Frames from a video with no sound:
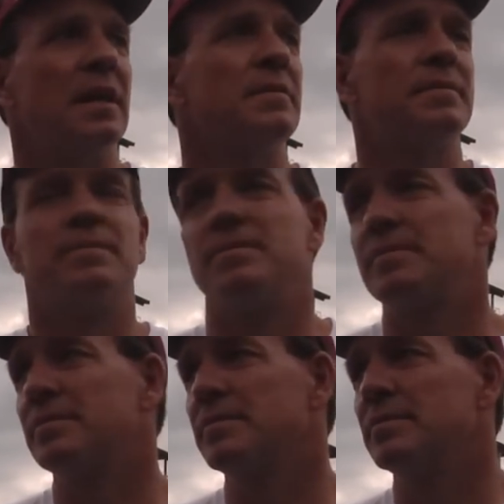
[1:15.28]
Yeah.
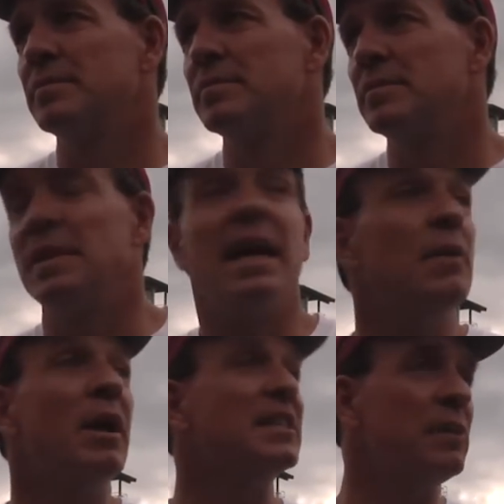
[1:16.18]
Yeah,
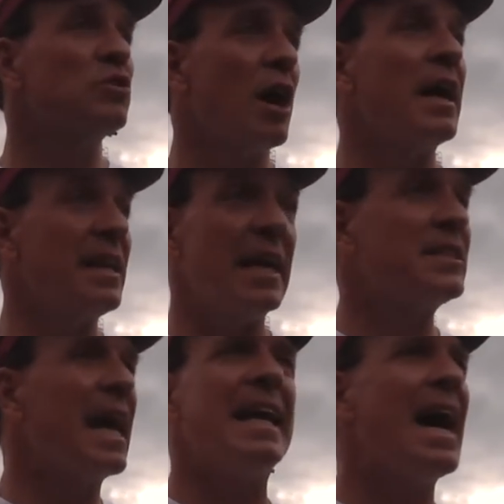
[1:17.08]
he was. He was all. He
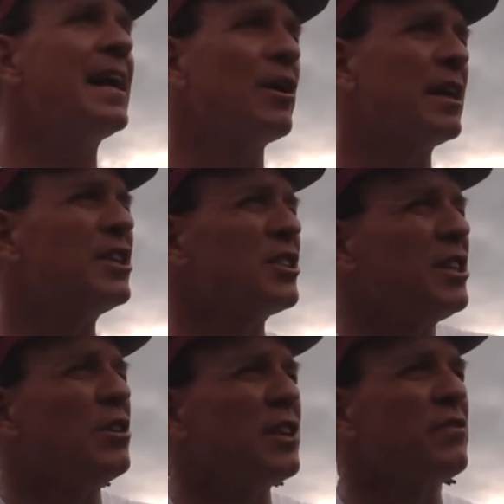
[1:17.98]
stayed out here. And he just,
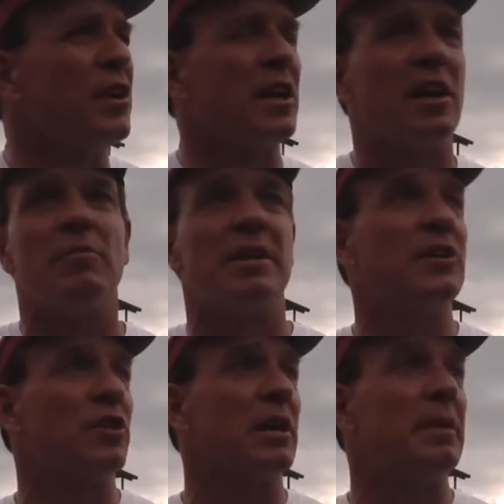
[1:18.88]
you know, just felt uncomfortable. Then
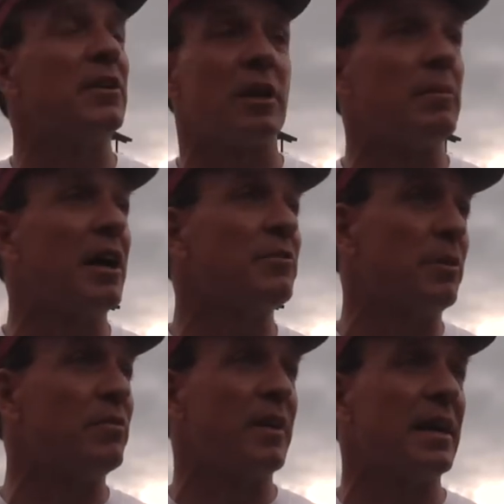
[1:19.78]
they took him to the
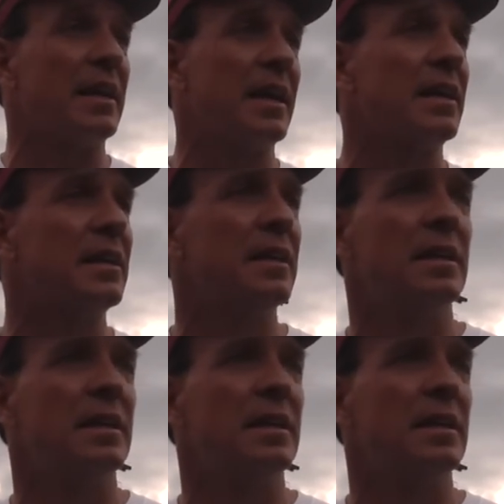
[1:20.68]
hospital, and found out he had it.